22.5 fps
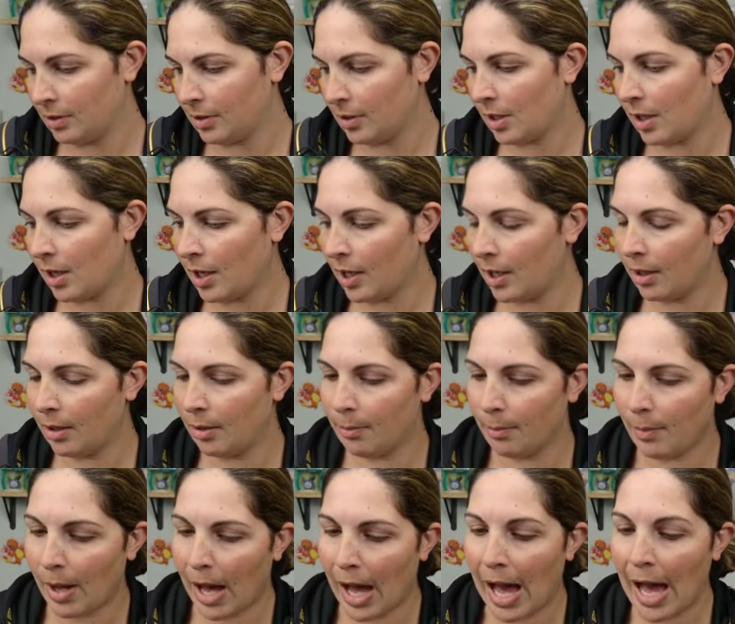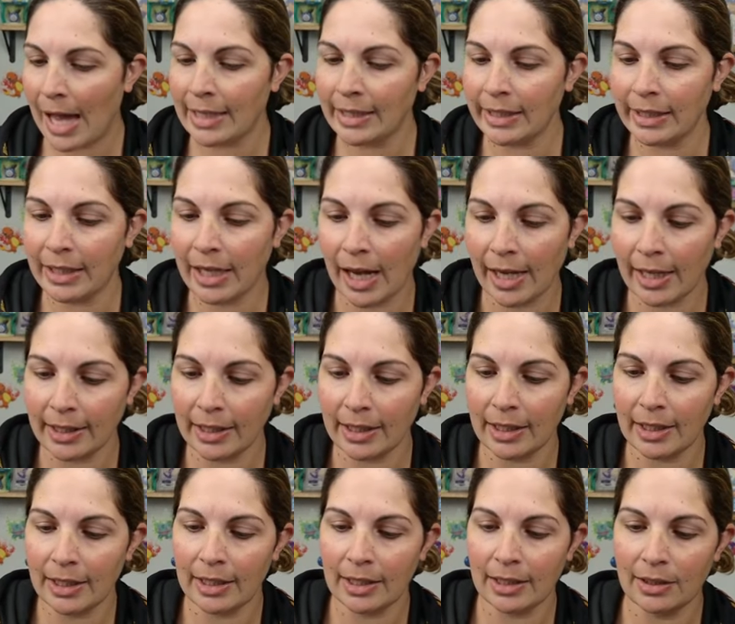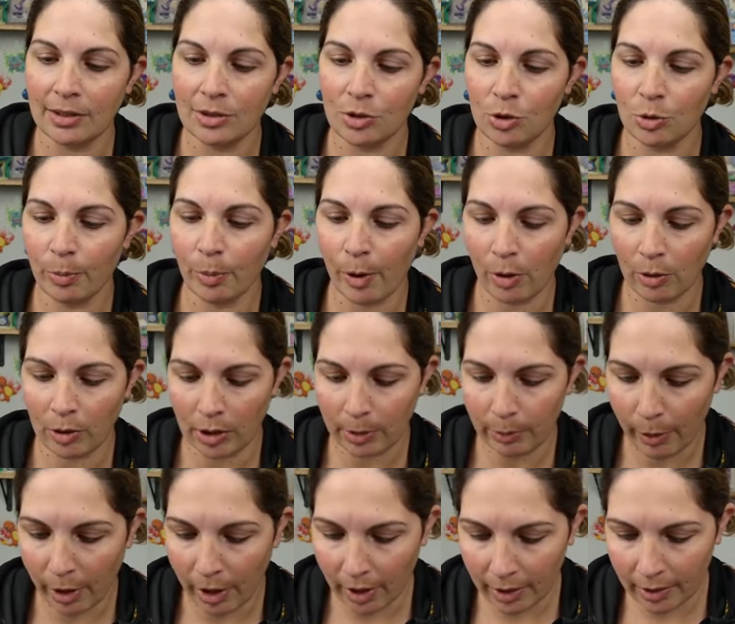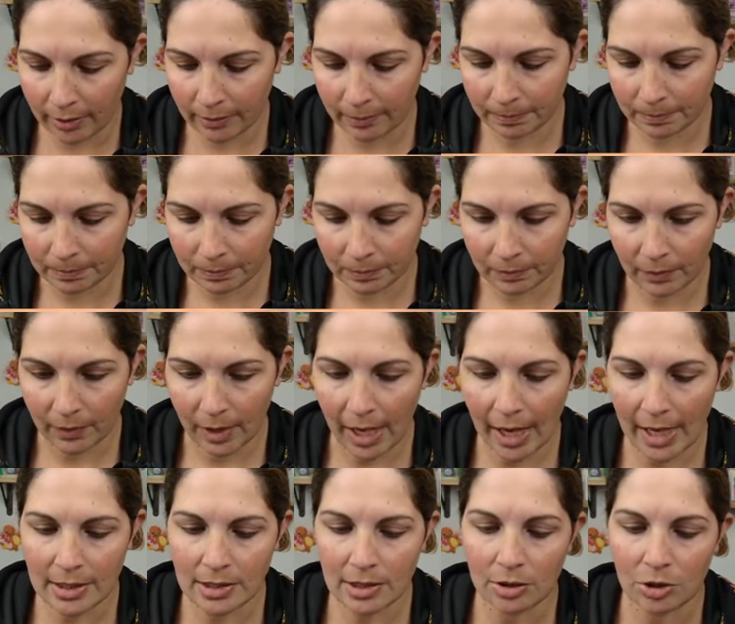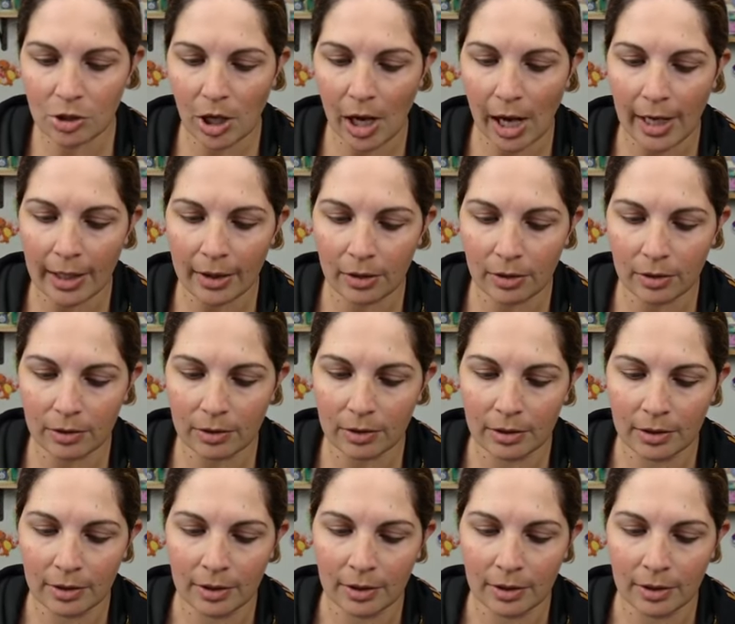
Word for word: Um, I did not get into Pokemon as a child.